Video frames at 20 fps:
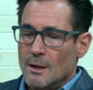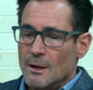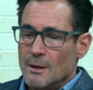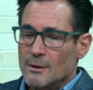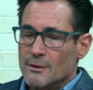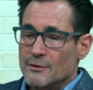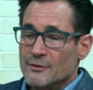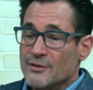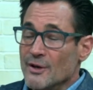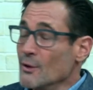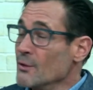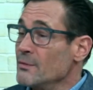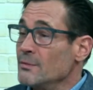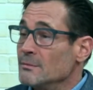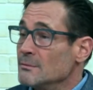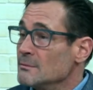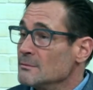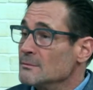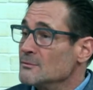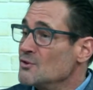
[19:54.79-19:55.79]
So
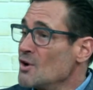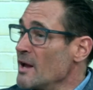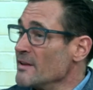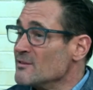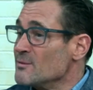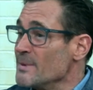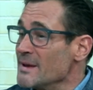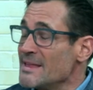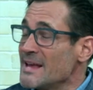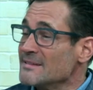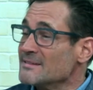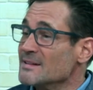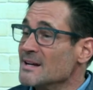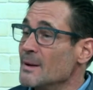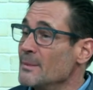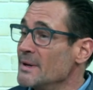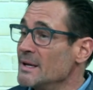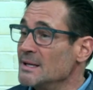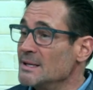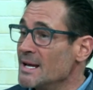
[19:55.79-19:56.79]
John Smith has to
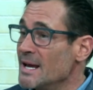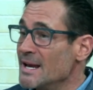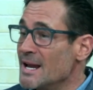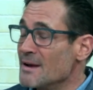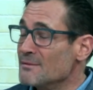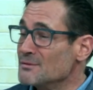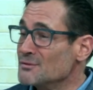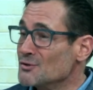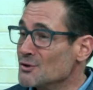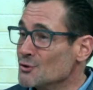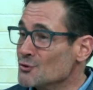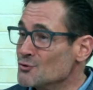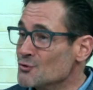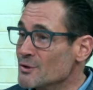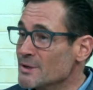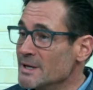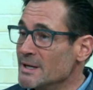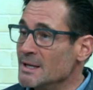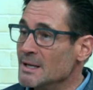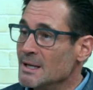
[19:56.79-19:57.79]
come in and have
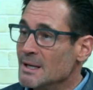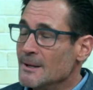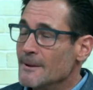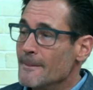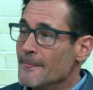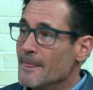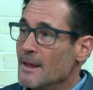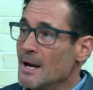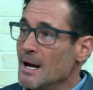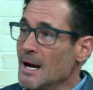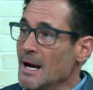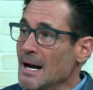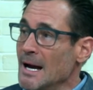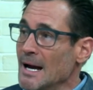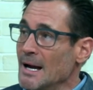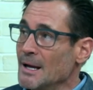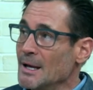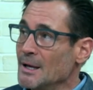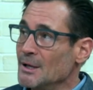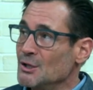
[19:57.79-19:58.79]
surgery.
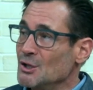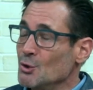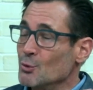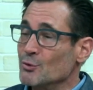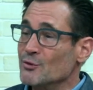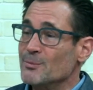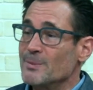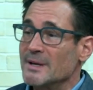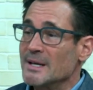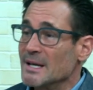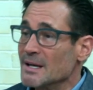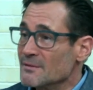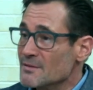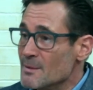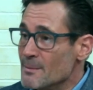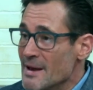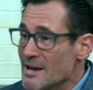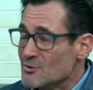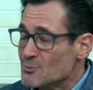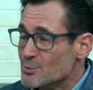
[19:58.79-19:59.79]
You were speaking of the
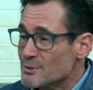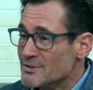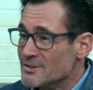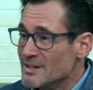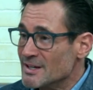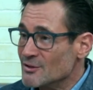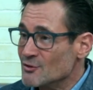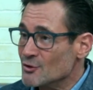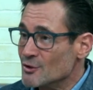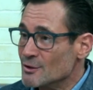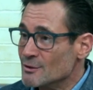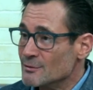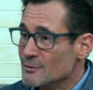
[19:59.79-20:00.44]
mesh procedure.